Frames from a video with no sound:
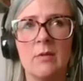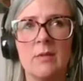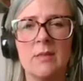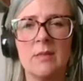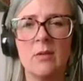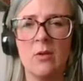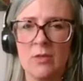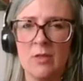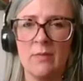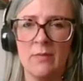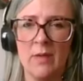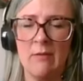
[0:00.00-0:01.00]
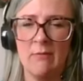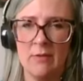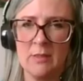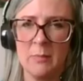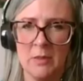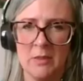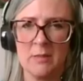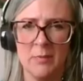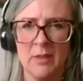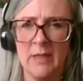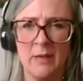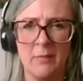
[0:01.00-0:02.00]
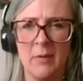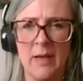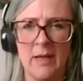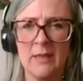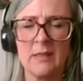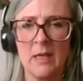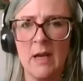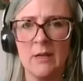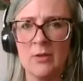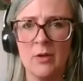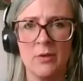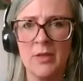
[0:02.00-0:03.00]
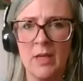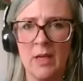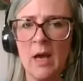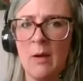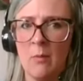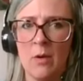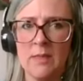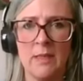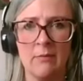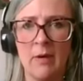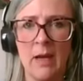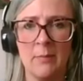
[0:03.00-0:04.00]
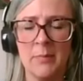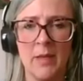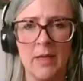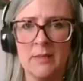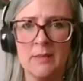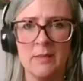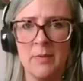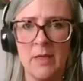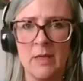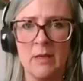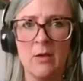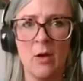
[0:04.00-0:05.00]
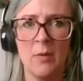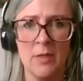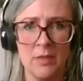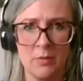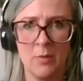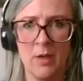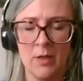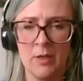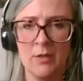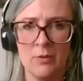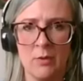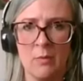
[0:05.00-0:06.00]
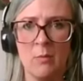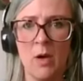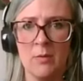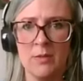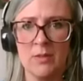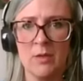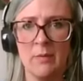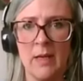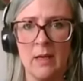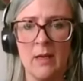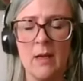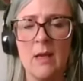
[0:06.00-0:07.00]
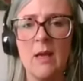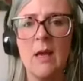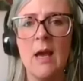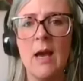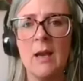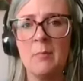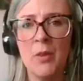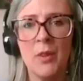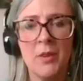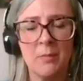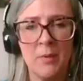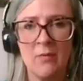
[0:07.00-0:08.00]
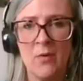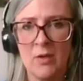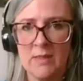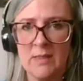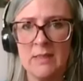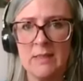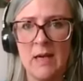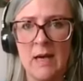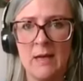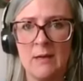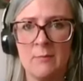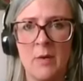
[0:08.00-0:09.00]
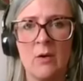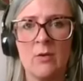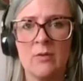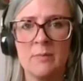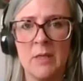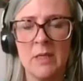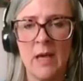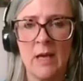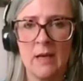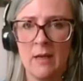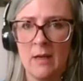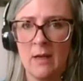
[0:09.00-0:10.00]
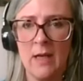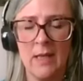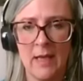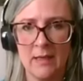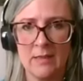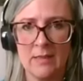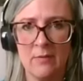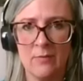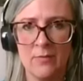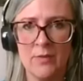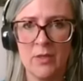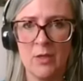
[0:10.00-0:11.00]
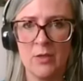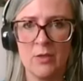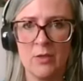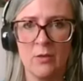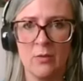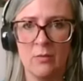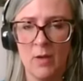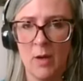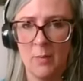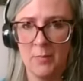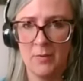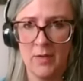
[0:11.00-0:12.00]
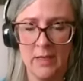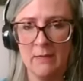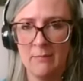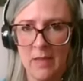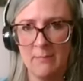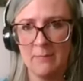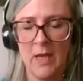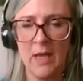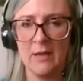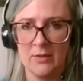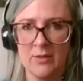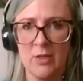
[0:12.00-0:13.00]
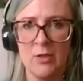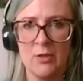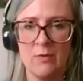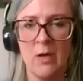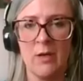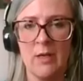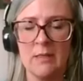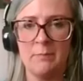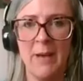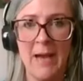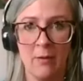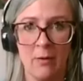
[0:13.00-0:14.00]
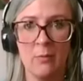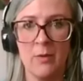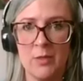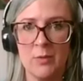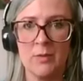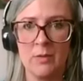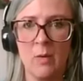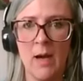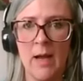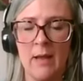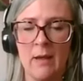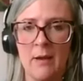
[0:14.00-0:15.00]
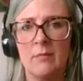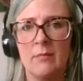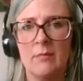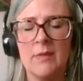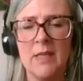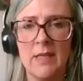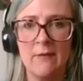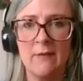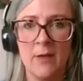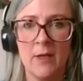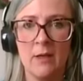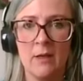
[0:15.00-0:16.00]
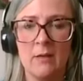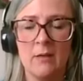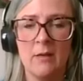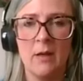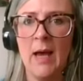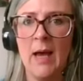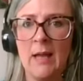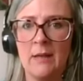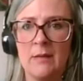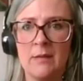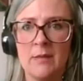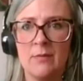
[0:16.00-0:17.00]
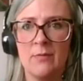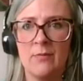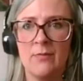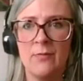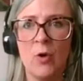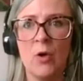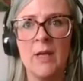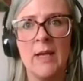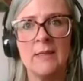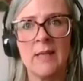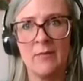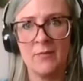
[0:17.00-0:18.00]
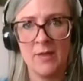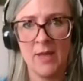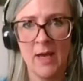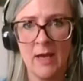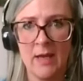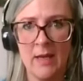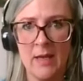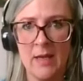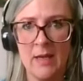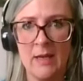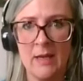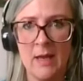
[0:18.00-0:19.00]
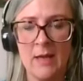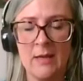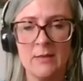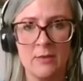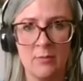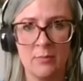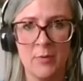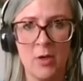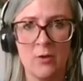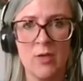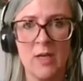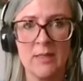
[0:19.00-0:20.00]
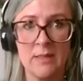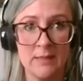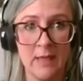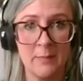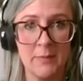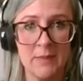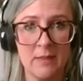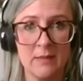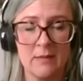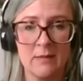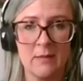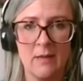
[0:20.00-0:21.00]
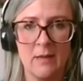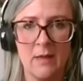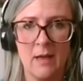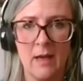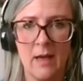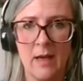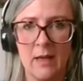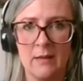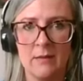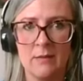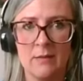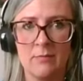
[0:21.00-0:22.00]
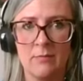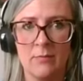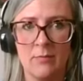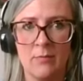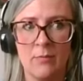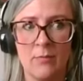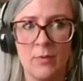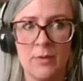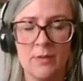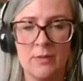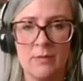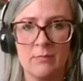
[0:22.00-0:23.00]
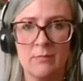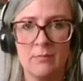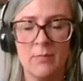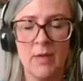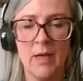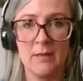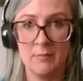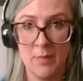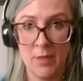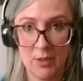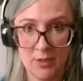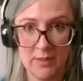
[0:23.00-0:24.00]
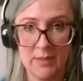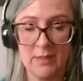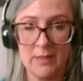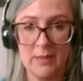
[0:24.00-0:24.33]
sort of irresponsible in a way, because I don't think I was in the right place to be going to work and doing what I was doing. And a month before Sid died, my husband had a elective surgical he had a surgery on his bowel, which was quite significant. And 4 days after that, he ended up contracting sepsis. And had an emergency